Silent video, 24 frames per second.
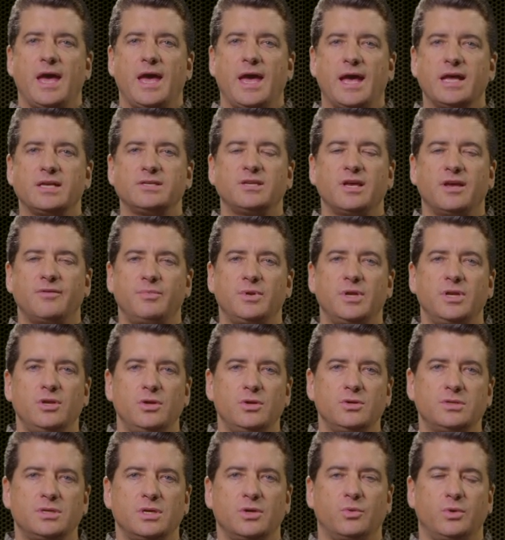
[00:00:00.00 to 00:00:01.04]
As I've been
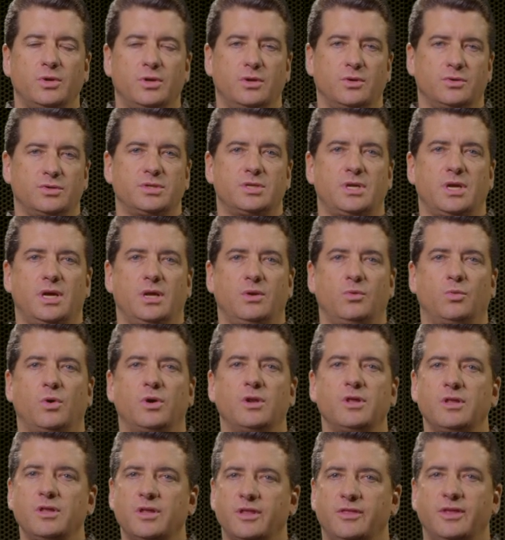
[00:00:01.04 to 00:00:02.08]
using Windows 10,
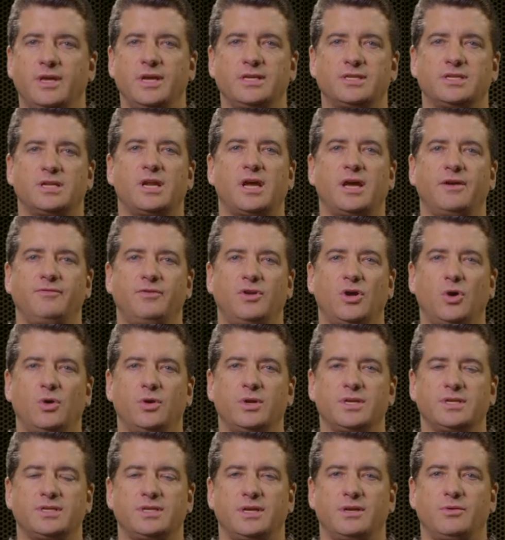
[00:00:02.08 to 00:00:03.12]
one of the things that I've
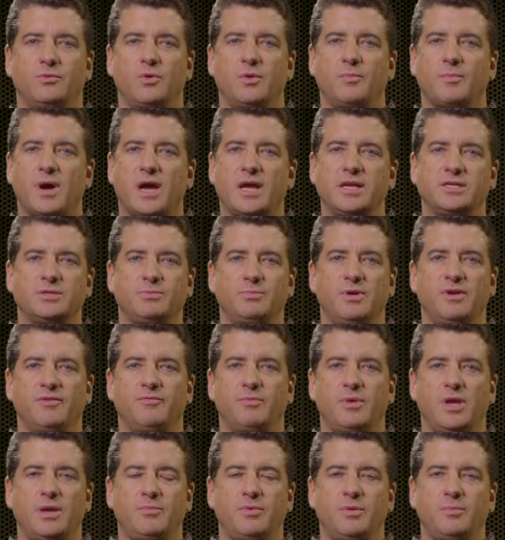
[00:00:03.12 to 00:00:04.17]
noticed, it reminds me of
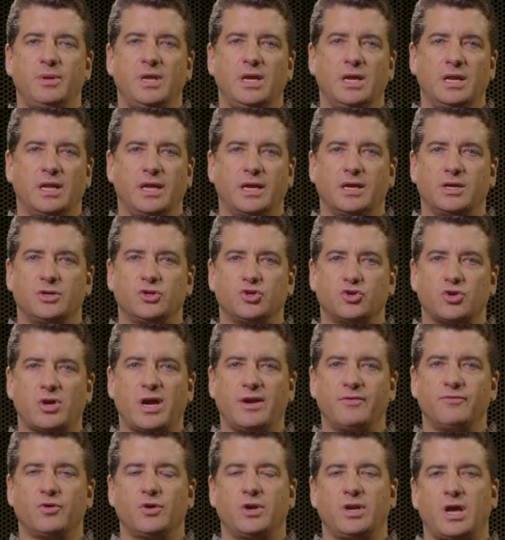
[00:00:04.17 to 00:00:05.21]
maybe being like a
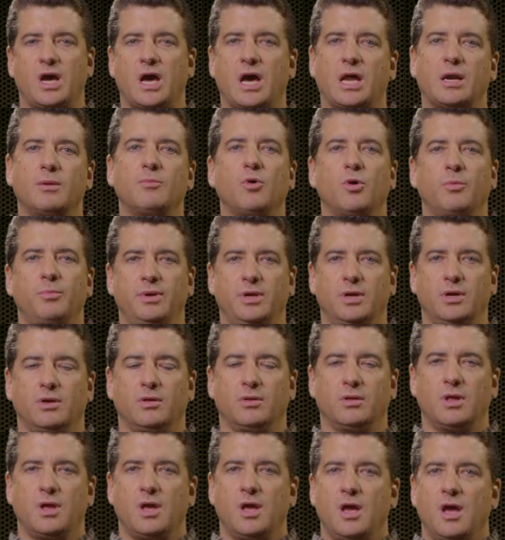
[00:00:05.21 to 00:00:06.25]
driver in automobile.